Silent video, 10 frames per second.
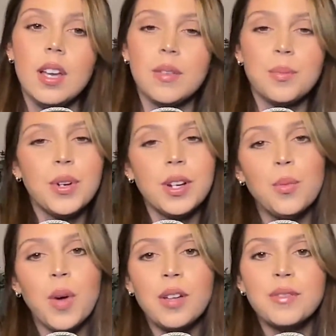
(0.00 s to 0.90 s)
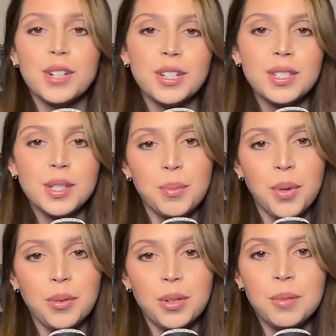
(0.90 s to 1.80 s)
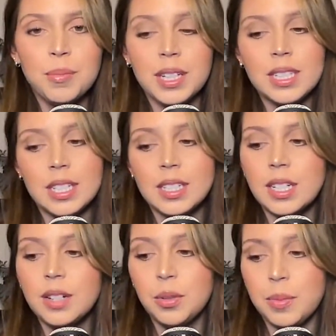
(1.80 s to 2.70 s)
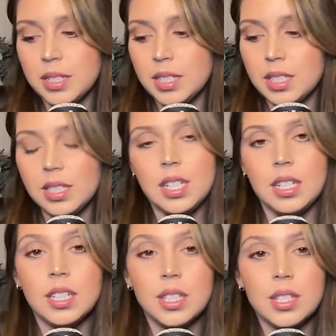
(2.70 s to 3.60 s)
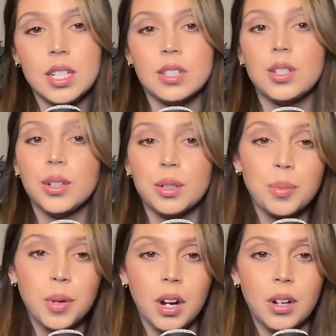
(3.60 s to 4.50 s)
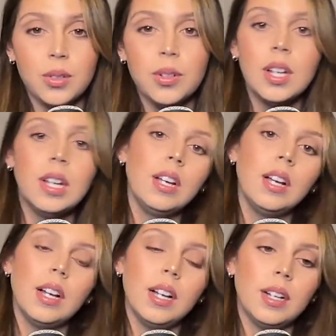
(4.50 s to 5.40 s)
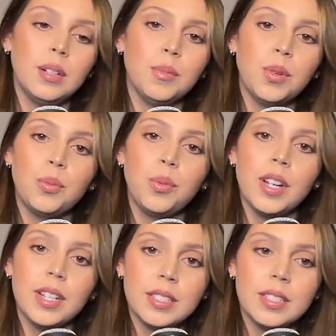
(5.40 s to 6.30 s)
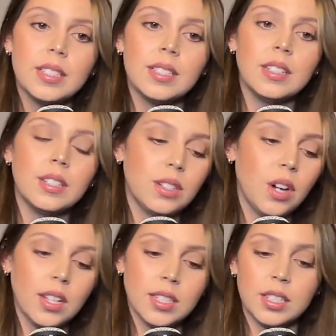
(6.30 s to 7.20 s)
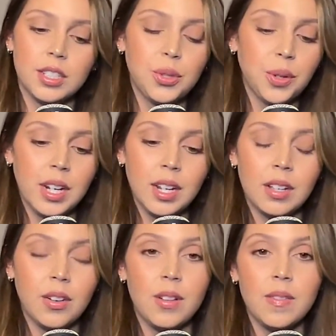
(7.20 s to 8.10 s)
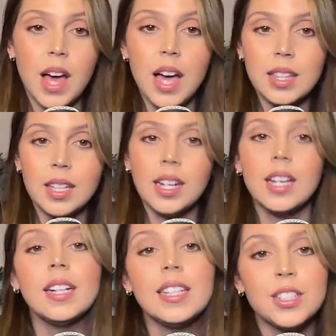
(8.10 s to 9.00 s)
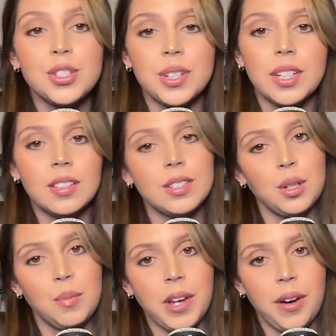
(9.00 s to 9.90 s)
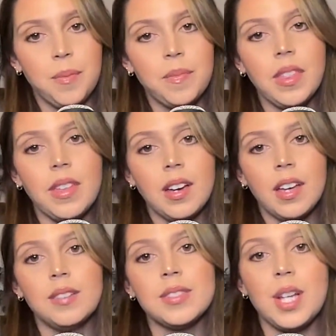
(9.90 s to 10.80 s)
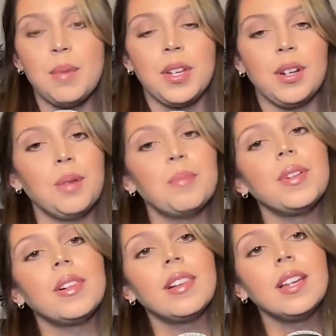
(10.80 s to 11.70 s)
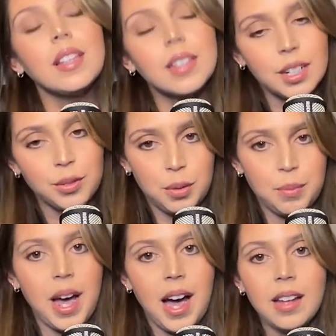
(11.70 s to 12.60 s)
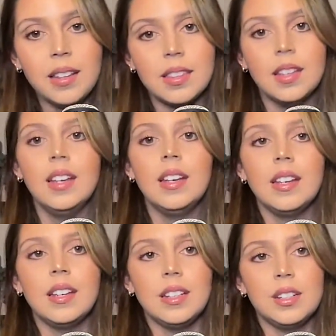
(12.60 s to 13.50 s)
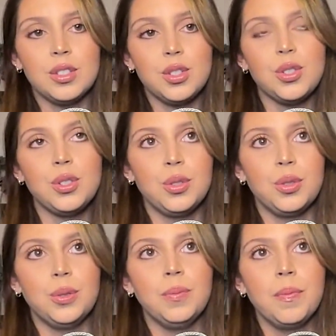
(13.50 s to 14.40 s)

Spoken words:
pretty well versed in ballroom. Like I said, did it for about 16 years, had turned pro, was constantly training and all of that. And then I had a knee injury that took me out. And that kind of set me on a completely different path into,